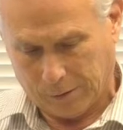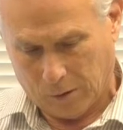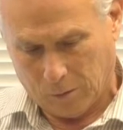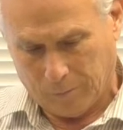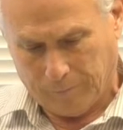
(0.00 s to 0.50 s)

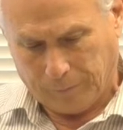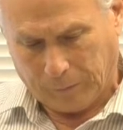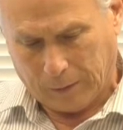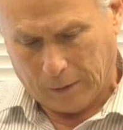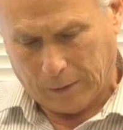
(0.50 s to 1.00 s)
so
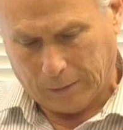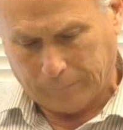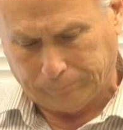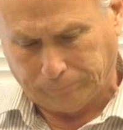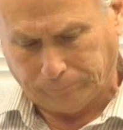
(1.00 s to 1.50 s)

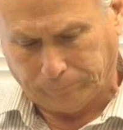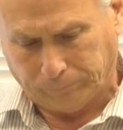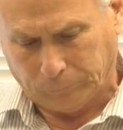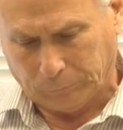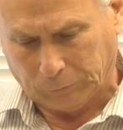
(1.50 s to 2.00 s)
uh,
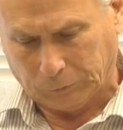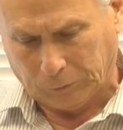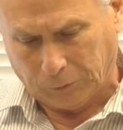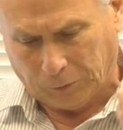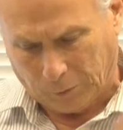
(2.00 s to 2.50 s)

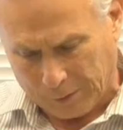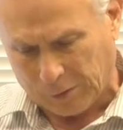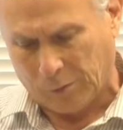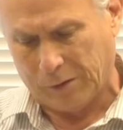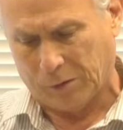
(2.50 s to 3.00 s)
there
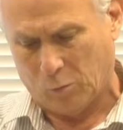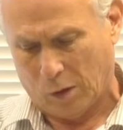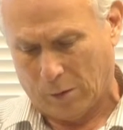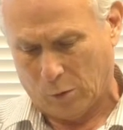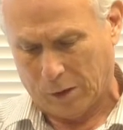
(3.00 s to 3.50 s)
is a reason
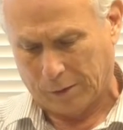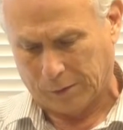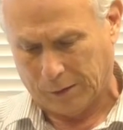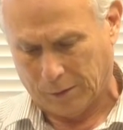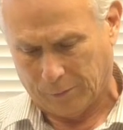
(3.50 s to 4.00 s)
why we ought
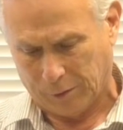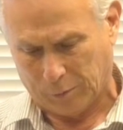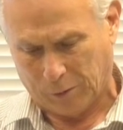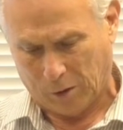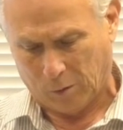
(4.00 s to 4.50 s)
to hear
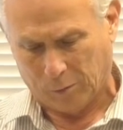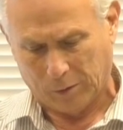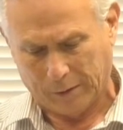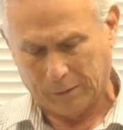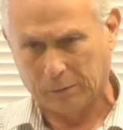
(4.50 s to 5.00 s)
this
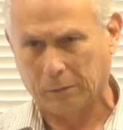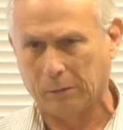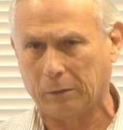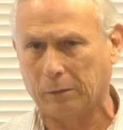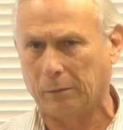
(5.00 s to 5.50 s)
parable. And
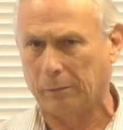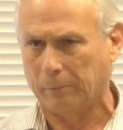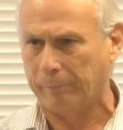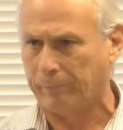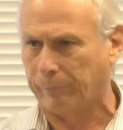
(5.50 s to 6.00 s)

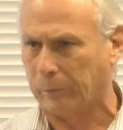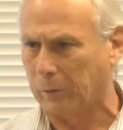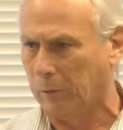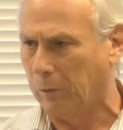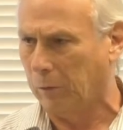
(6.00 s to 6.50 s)

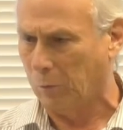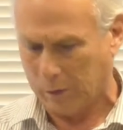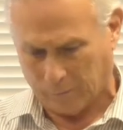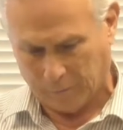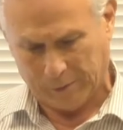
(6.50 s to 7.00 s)
uh,
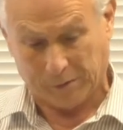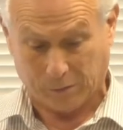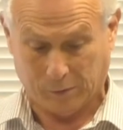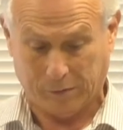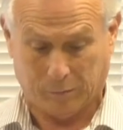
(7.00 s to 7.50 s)
one of them is
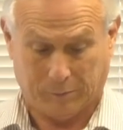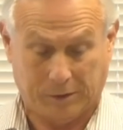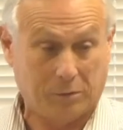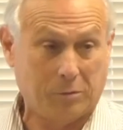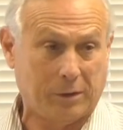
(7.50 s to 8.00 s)
that we,
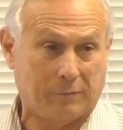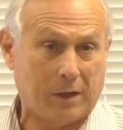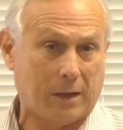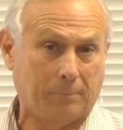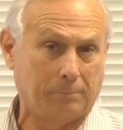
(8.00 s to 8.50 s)
we do give
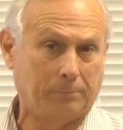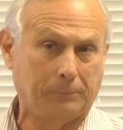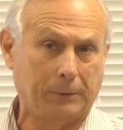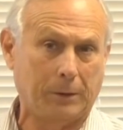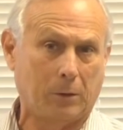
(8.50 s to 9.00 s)
up.
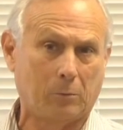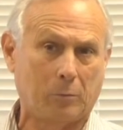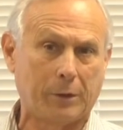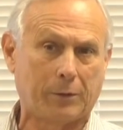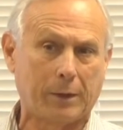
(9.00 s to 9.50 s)
You know,
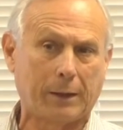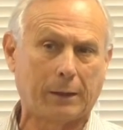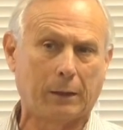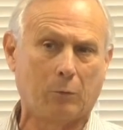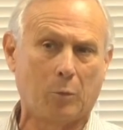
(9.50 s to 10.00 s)
we
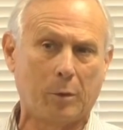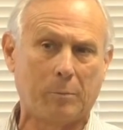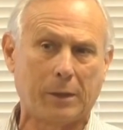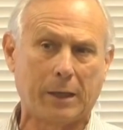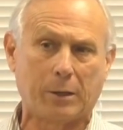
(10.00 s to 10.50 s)
think when we
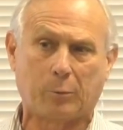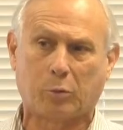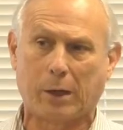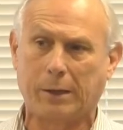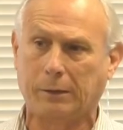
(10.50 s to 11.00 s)
begin to
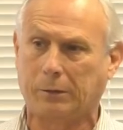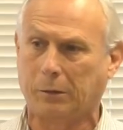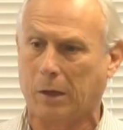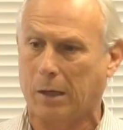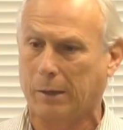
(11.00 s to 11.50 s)
pray to
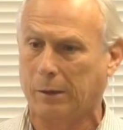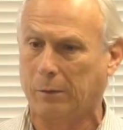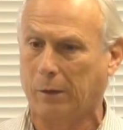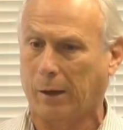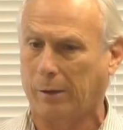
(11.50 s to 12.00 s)
God
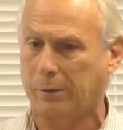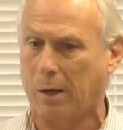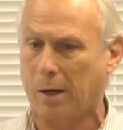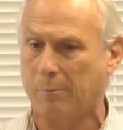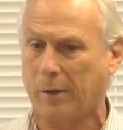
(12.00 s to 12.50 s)
and, and
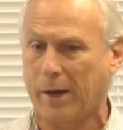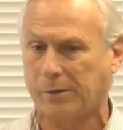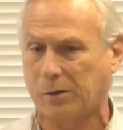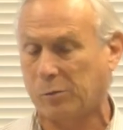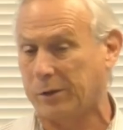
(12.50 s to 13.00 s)
time
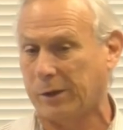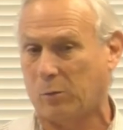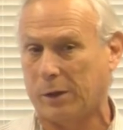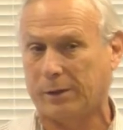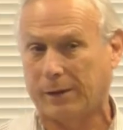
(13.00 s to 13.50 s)
passes, we
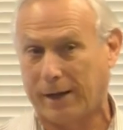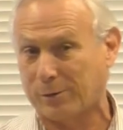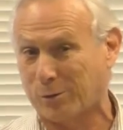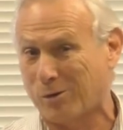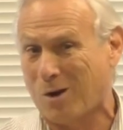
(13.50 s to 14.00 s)
think, well, the
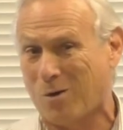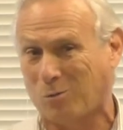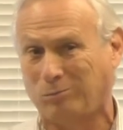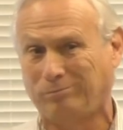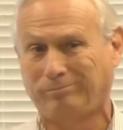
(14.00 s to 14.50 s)
answer is no.